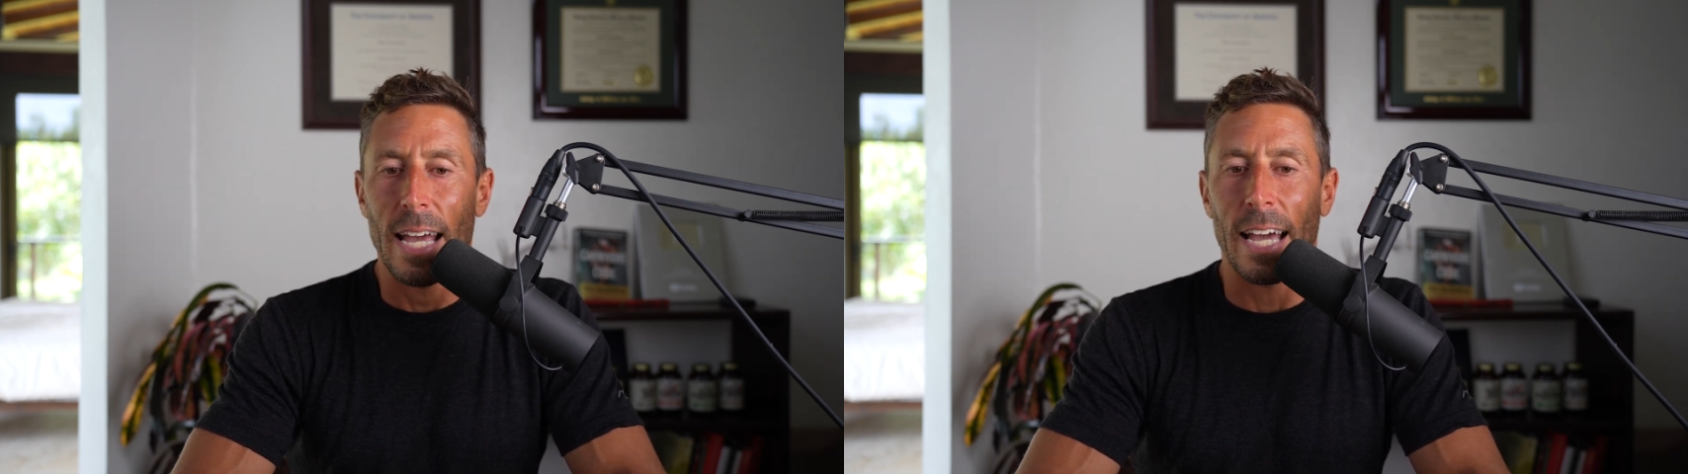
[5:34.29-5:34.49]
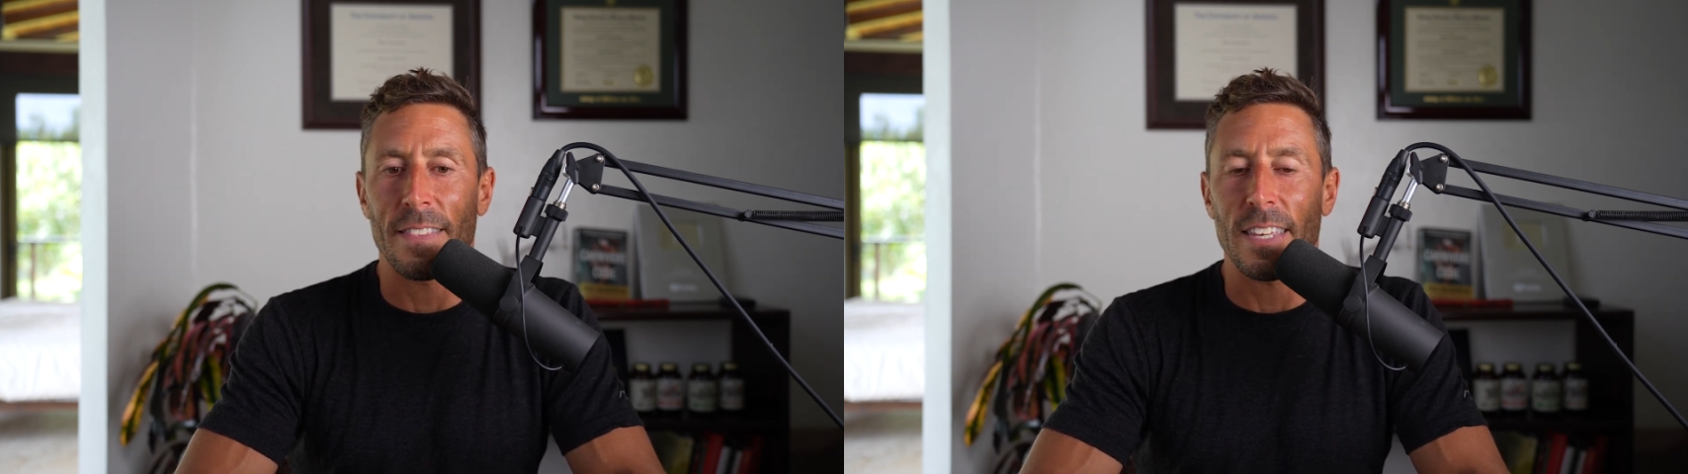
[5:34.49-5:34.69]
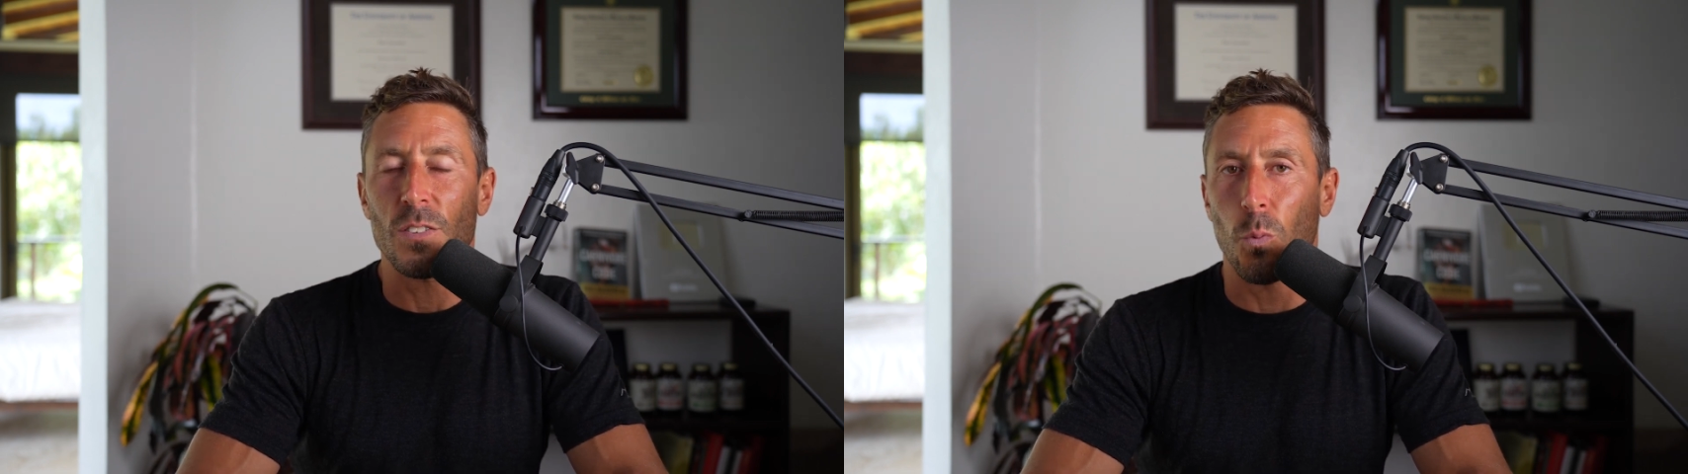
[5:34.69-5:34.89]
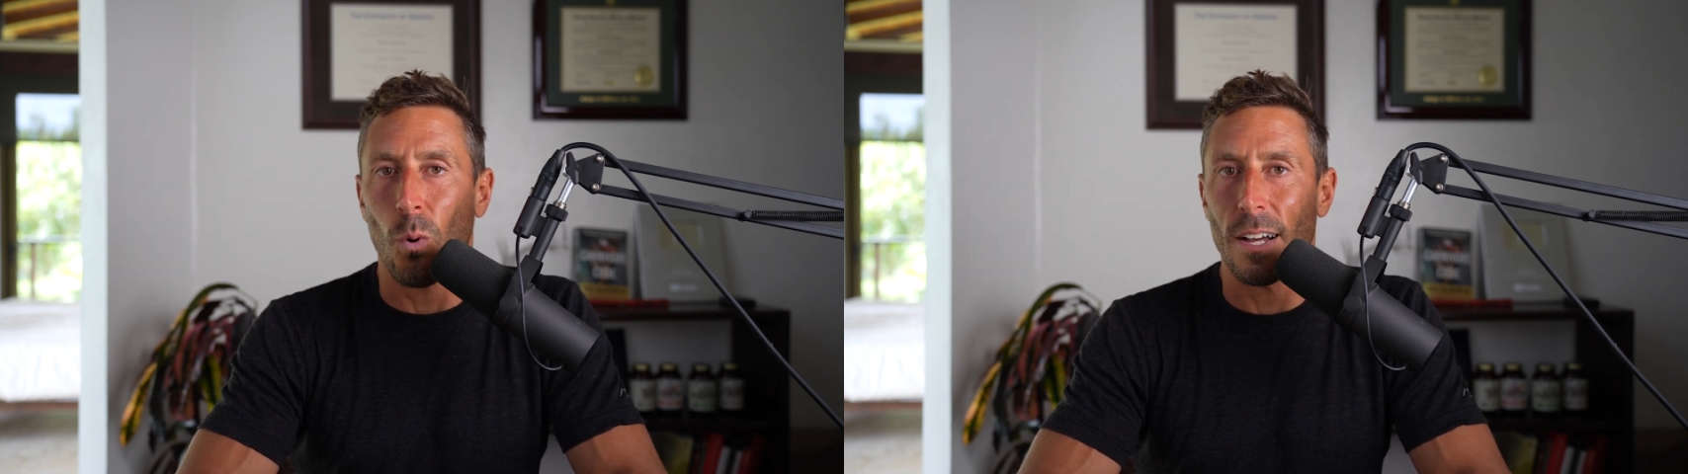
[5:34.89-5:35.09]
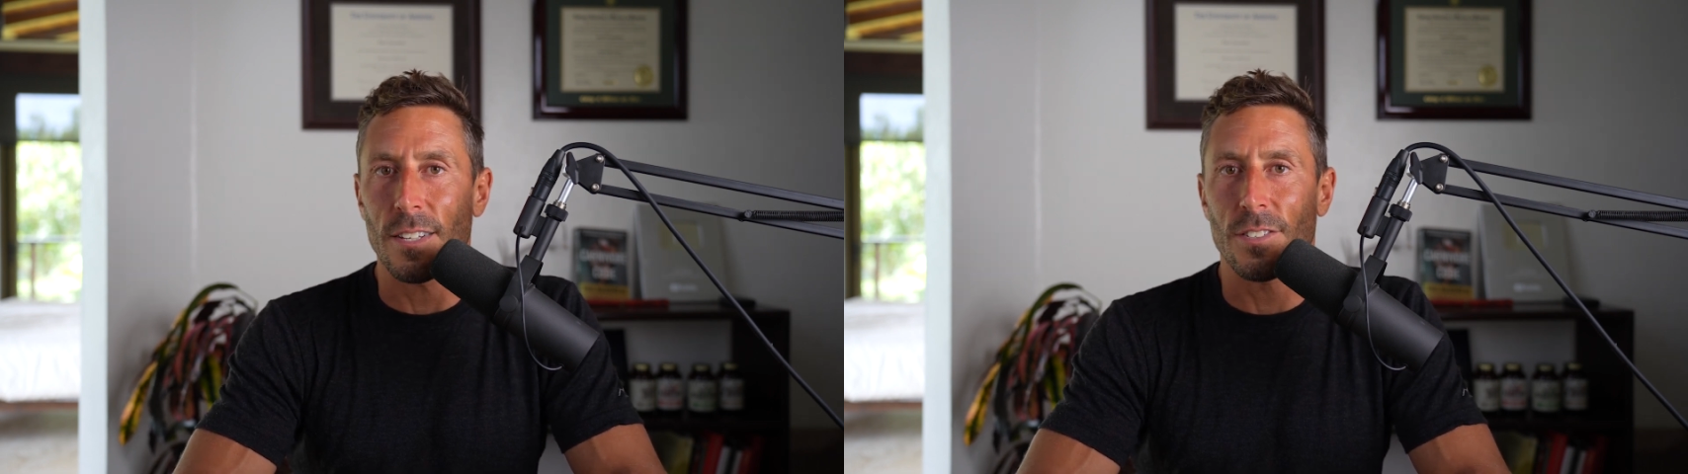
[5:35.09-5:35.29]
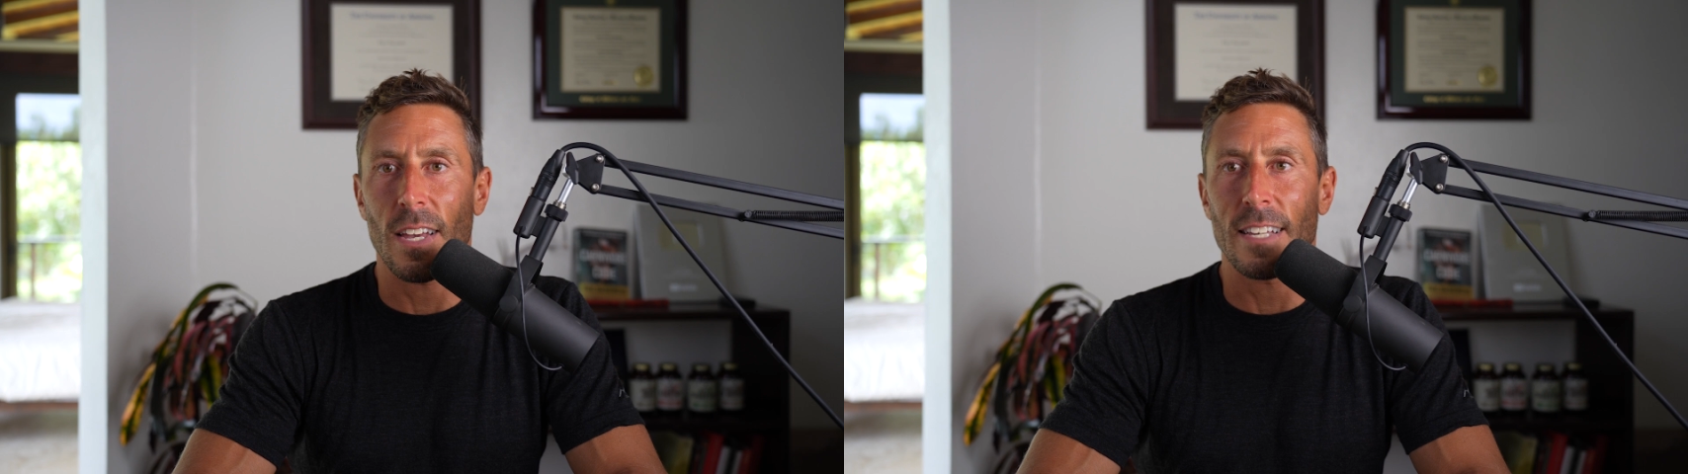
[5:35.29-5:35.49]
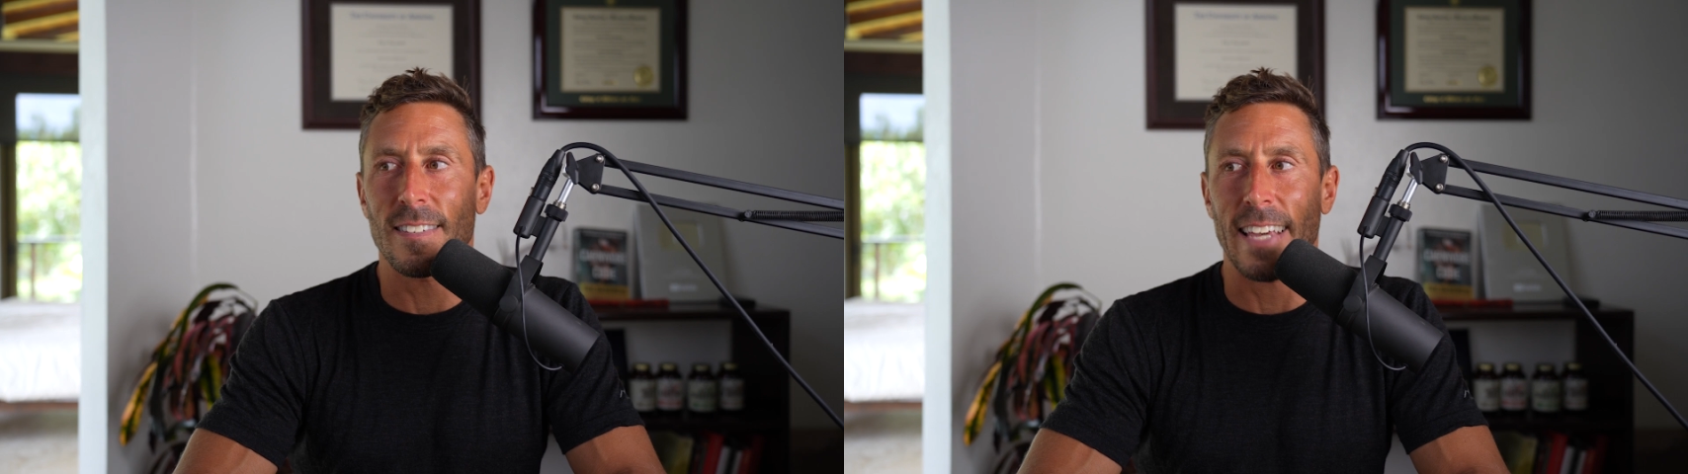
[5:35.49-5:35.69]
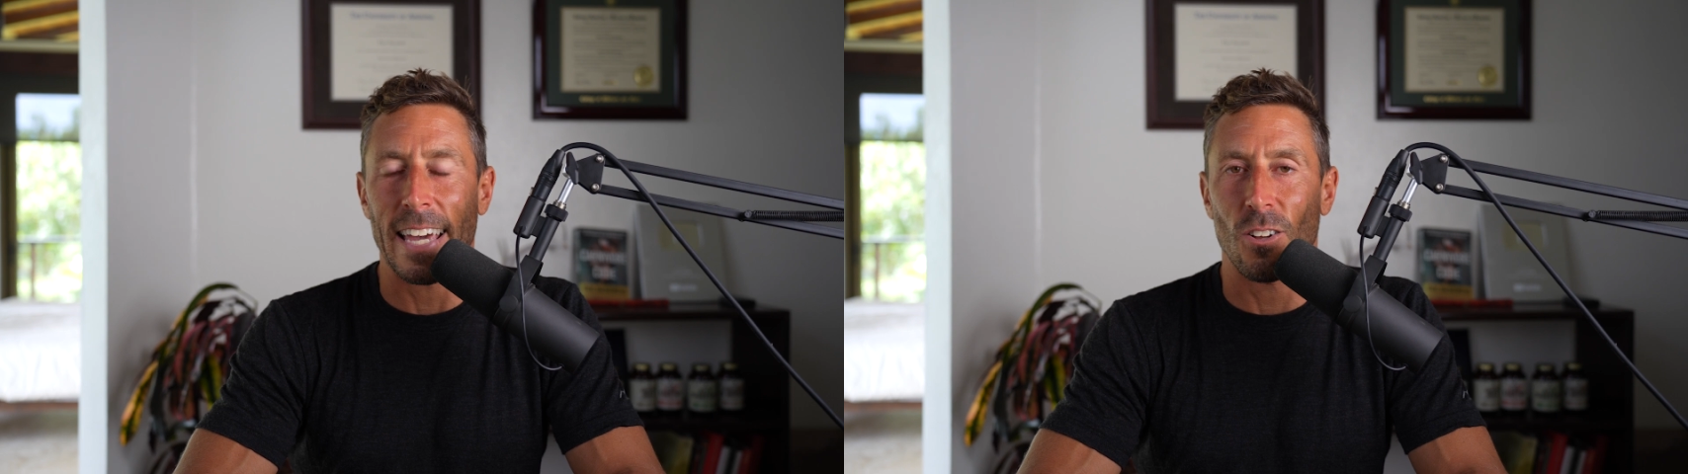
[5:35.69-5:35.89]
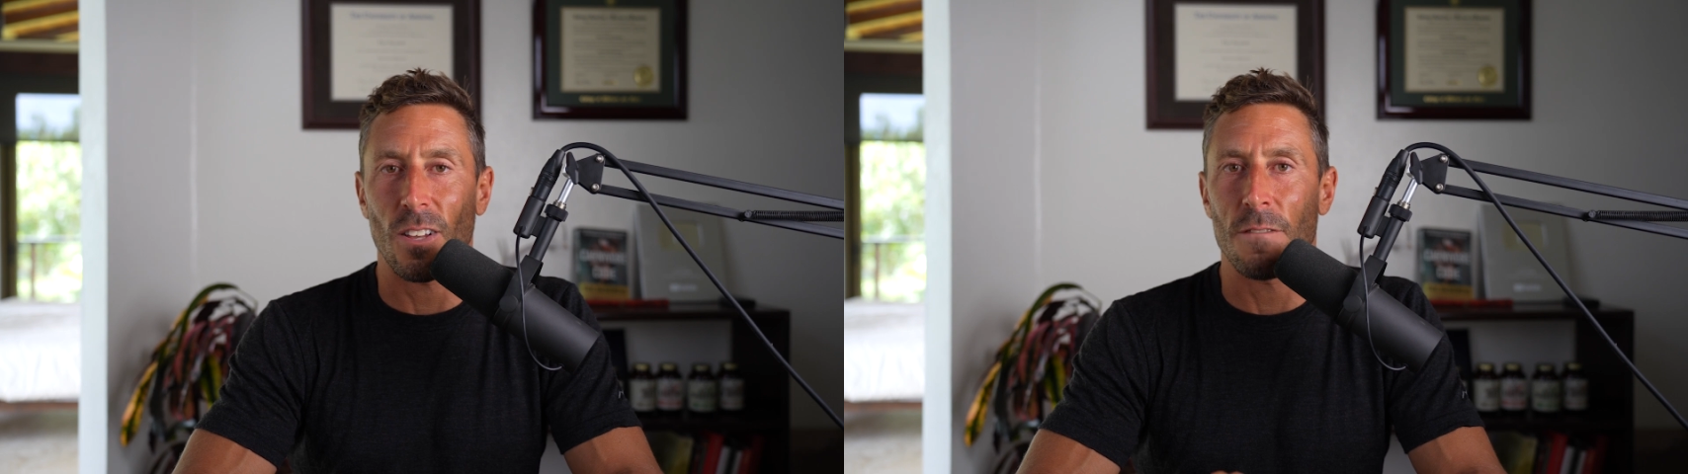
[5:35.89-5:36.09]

and this was a scandal